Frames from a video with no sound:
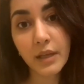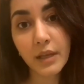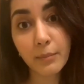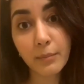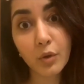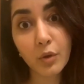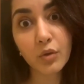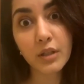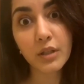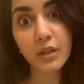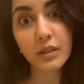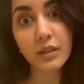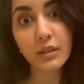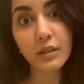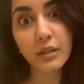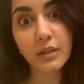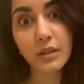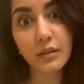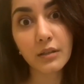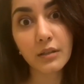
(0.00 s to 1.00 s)
immunity,
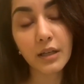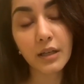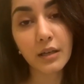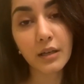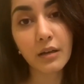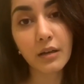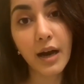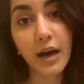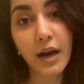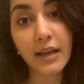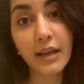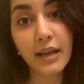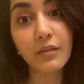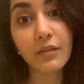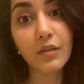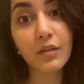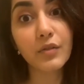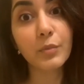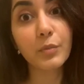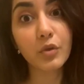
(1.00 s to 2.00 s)
like a high
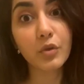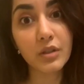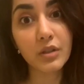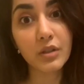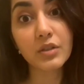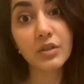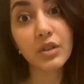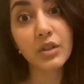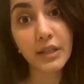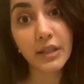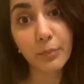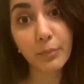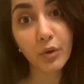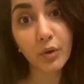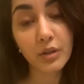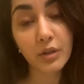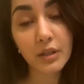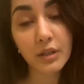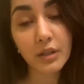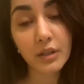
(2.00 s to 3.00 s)
level of immunity is really
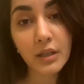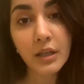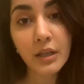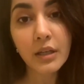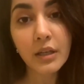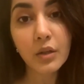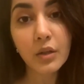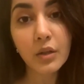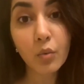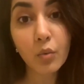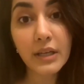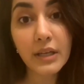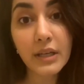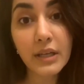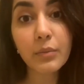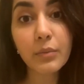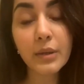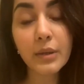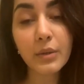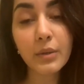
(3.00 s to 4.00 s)
important. The only
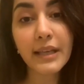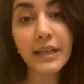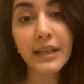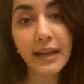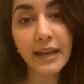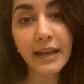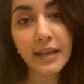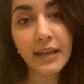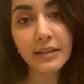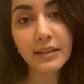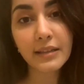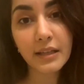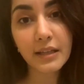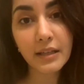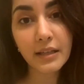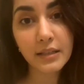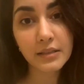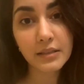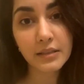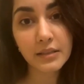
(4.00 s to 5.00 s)
way we can get there
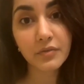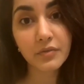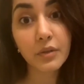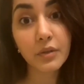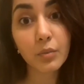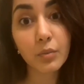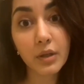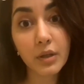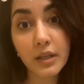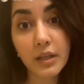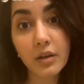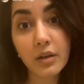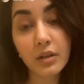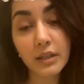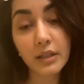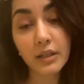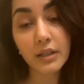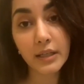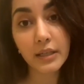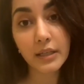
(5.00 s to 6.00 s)
is if we're working out
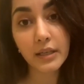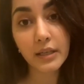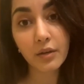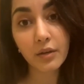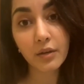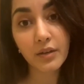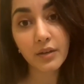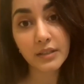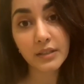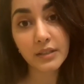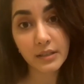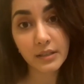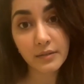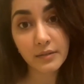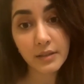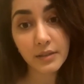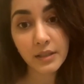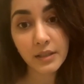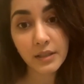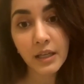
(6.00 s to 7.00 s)
and taking care of ourselves.